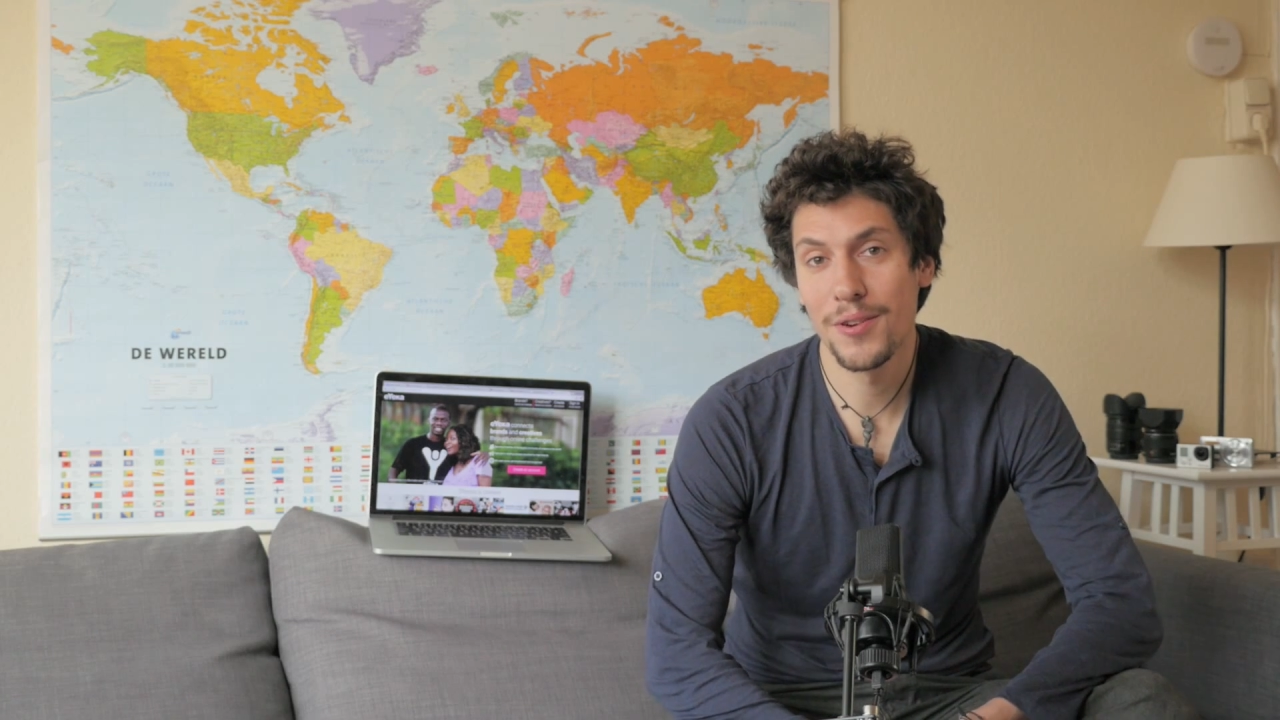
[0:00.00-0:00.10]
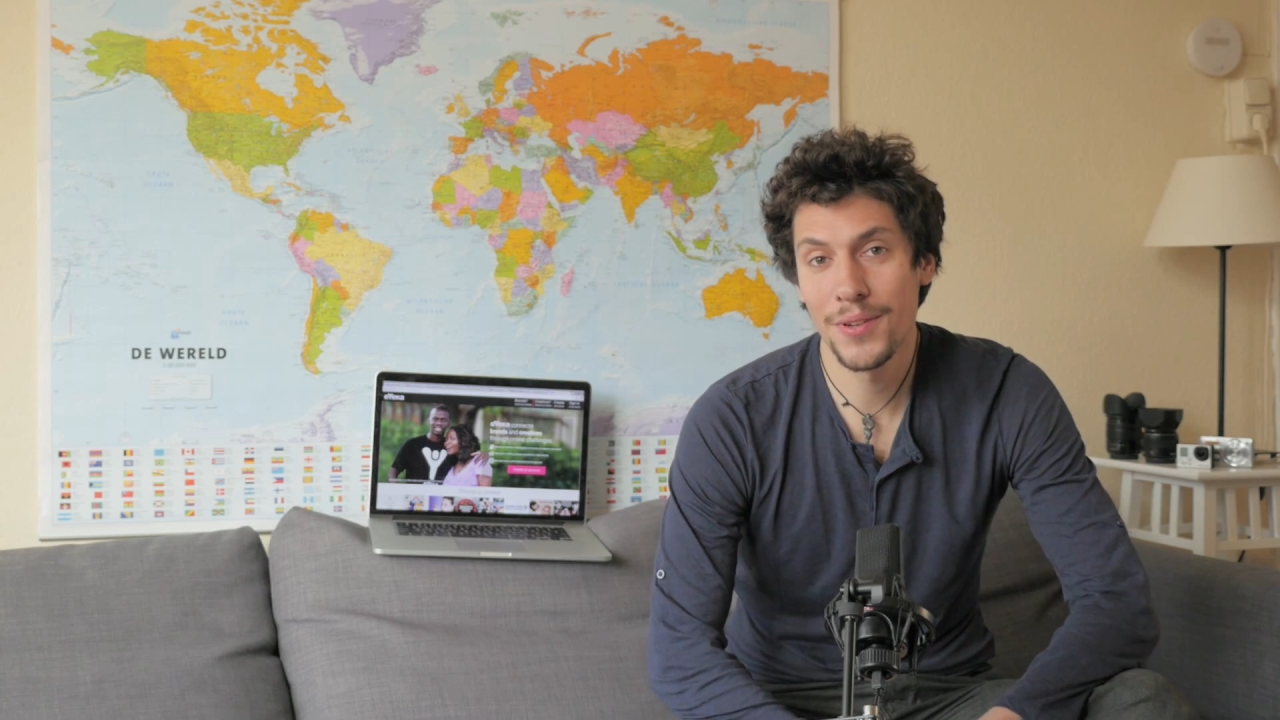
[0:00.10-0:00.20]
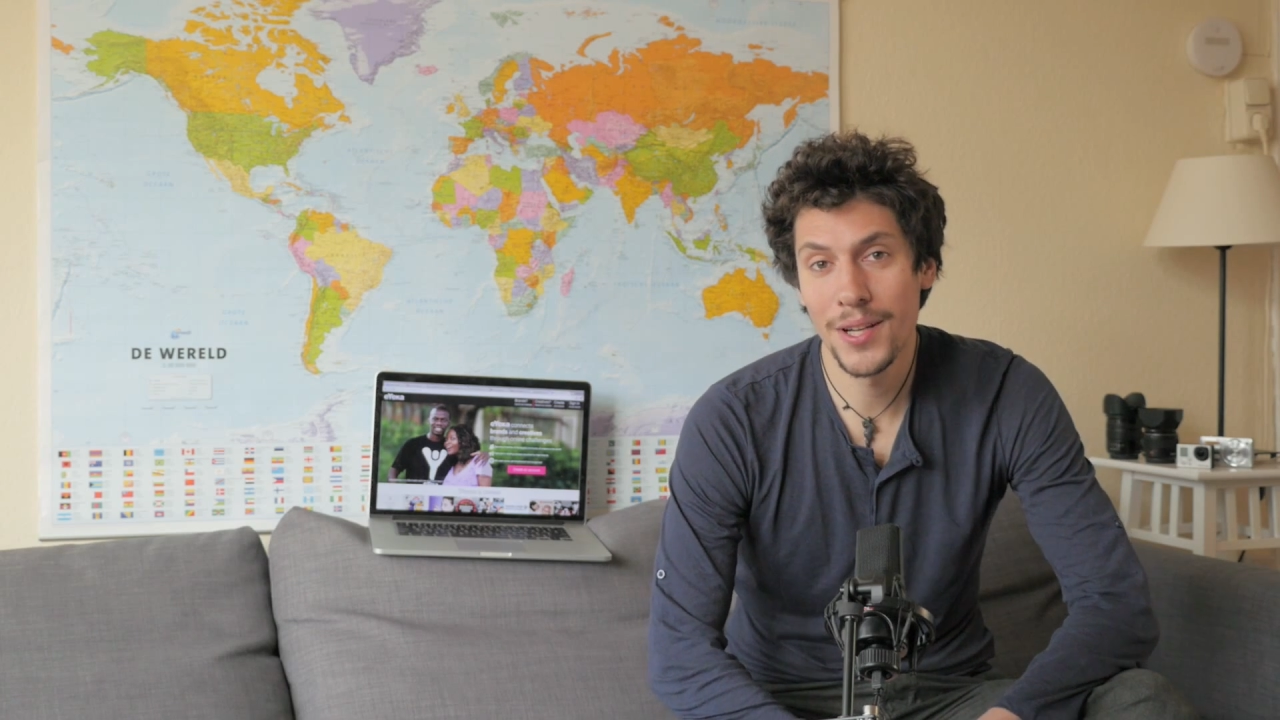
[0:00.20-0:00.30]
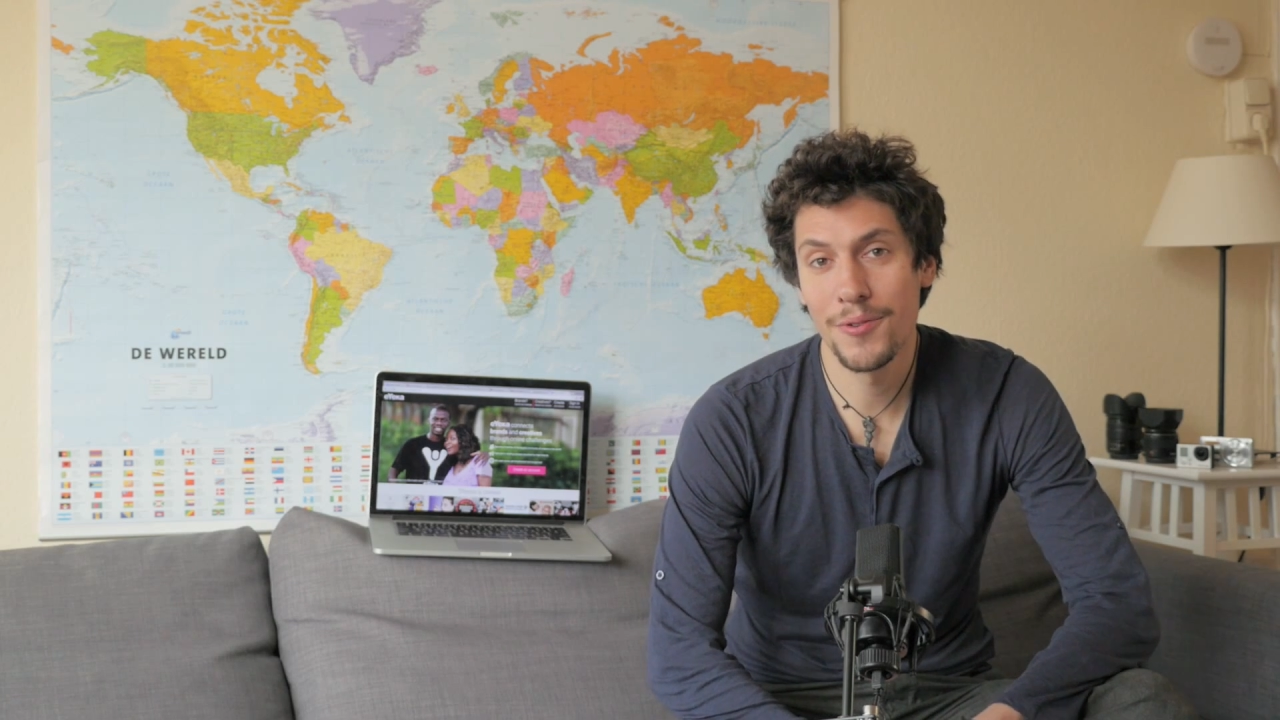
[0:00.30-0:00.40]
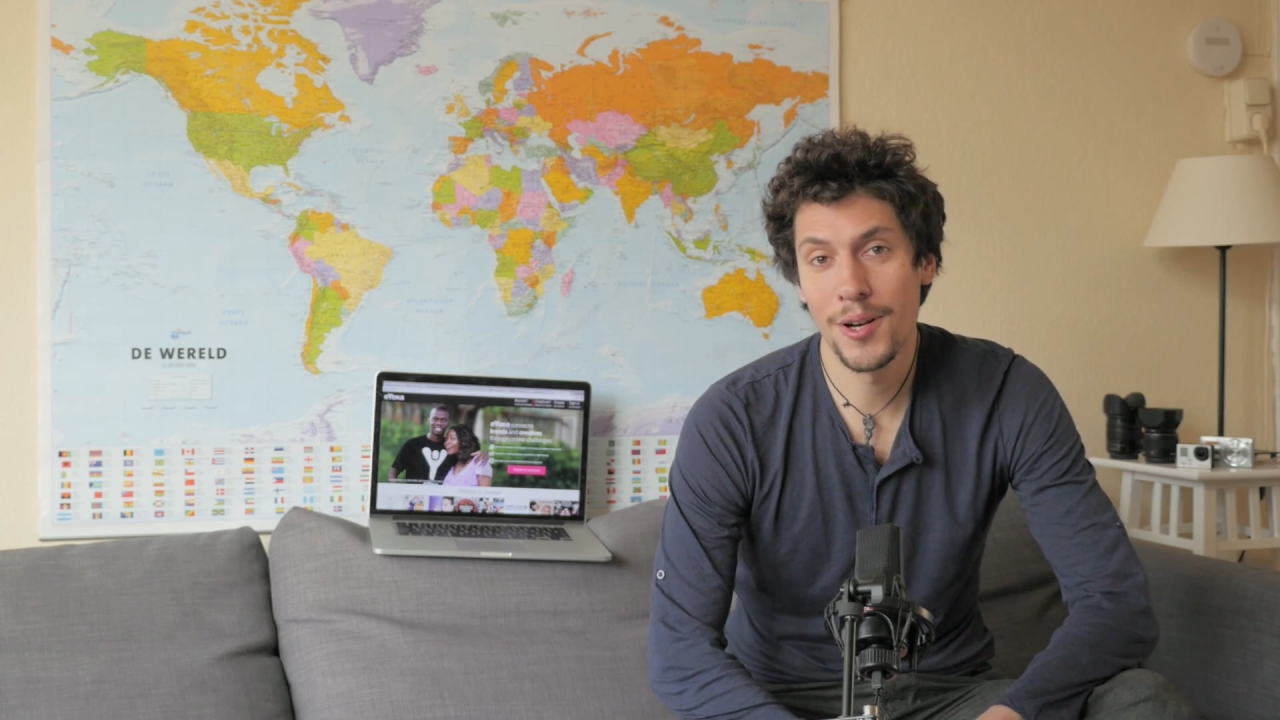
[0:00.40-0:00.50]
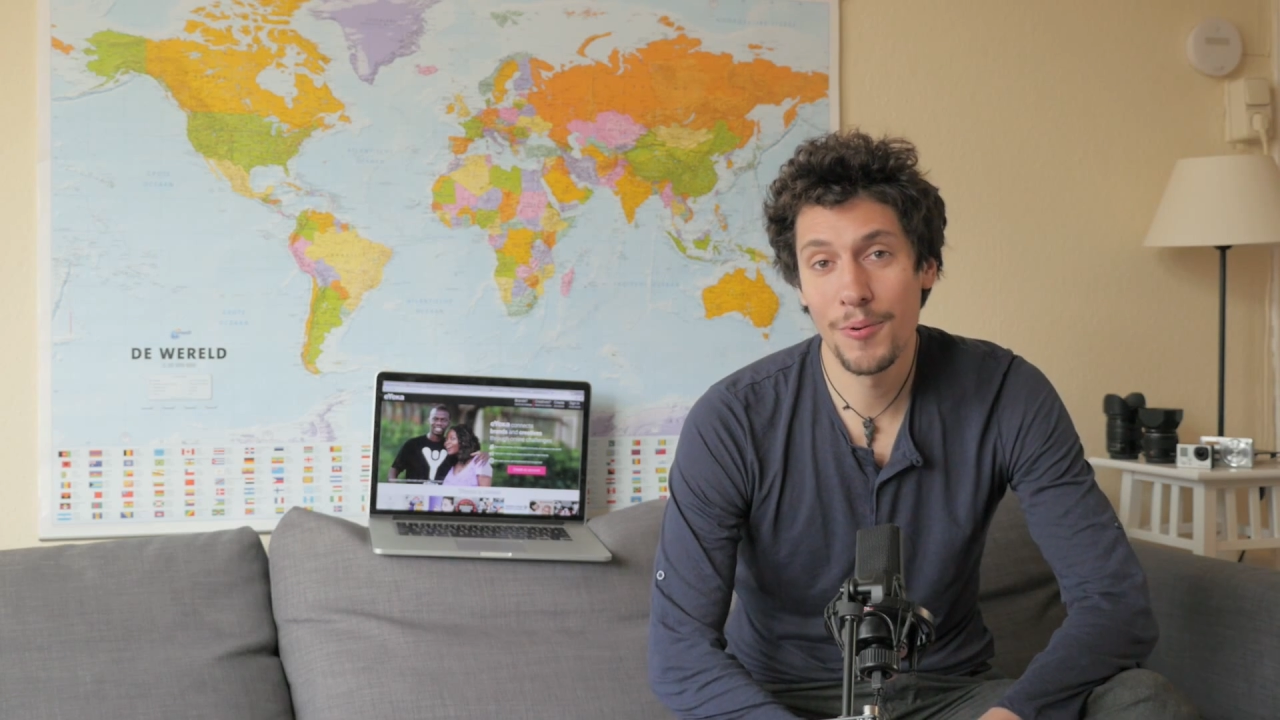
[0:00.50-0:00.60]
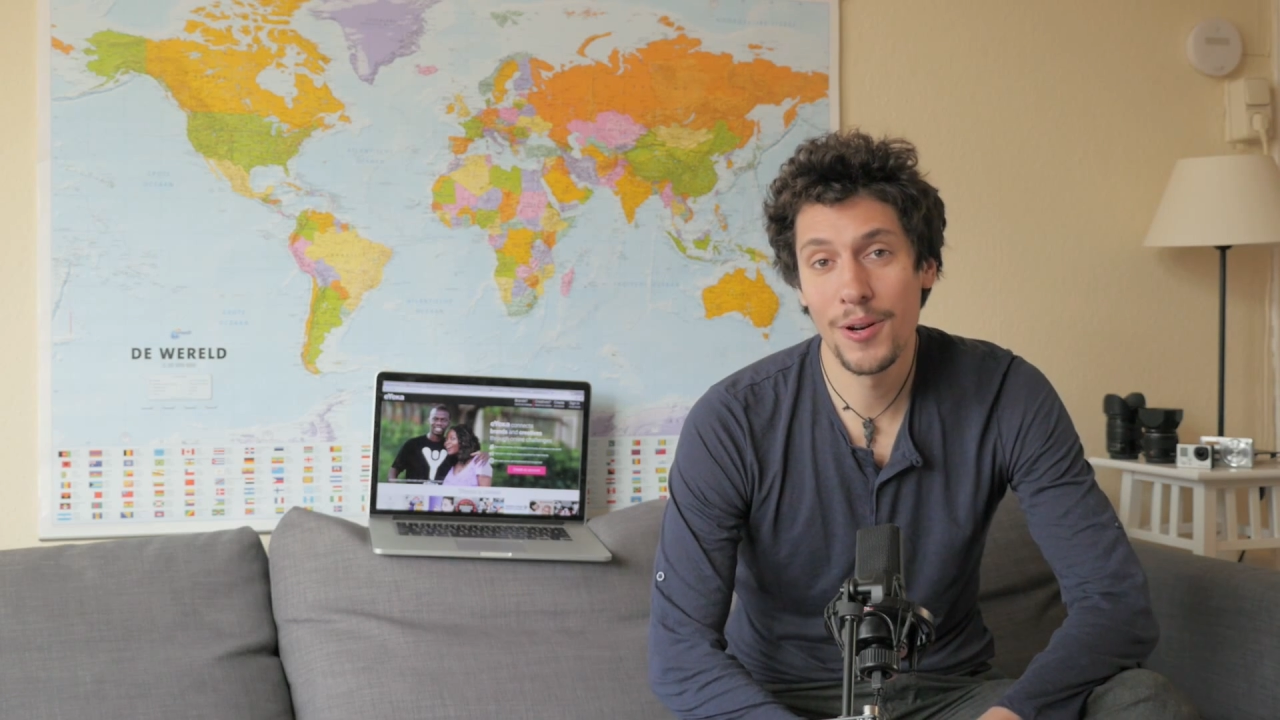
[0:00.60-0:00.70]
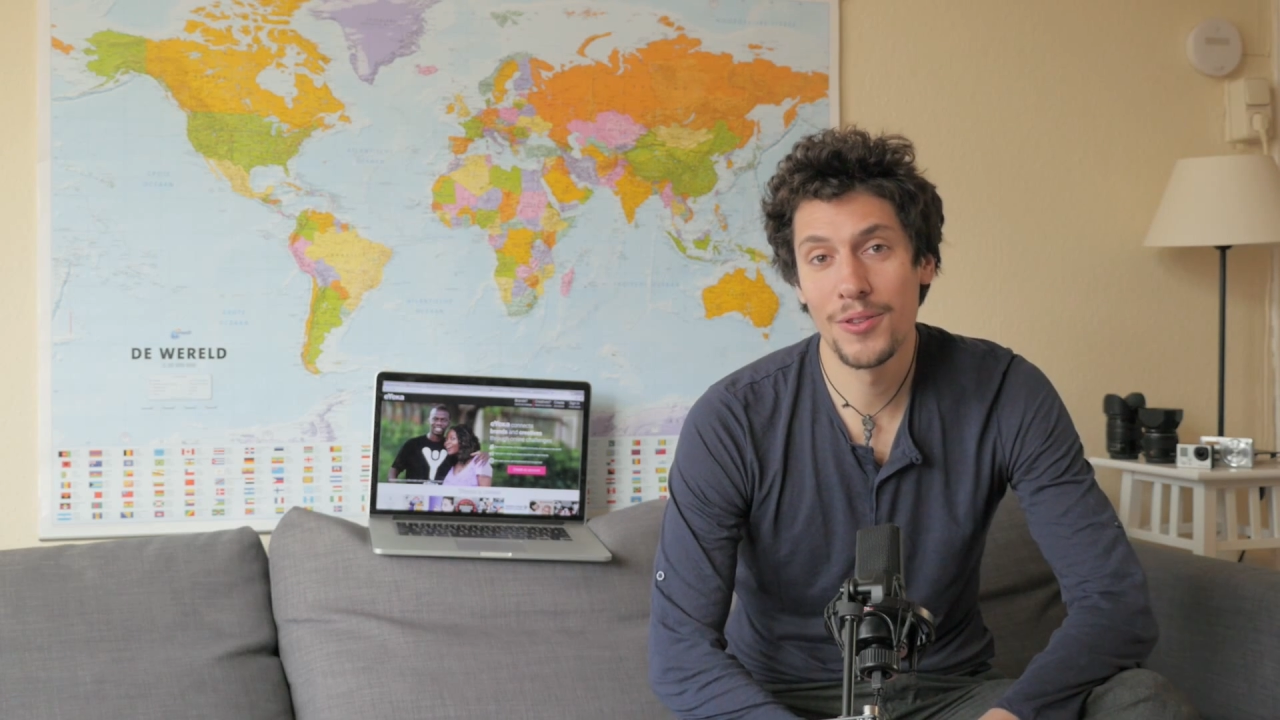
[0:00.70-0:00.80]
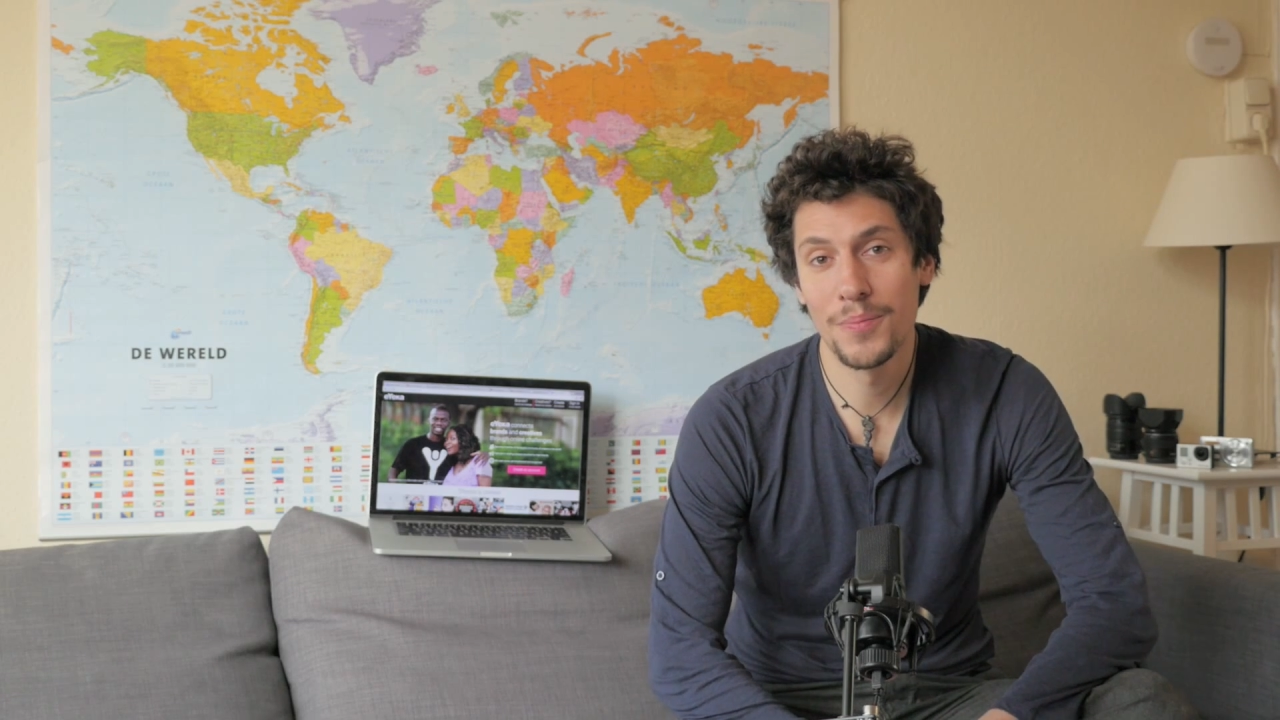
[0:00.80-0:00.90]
really wanted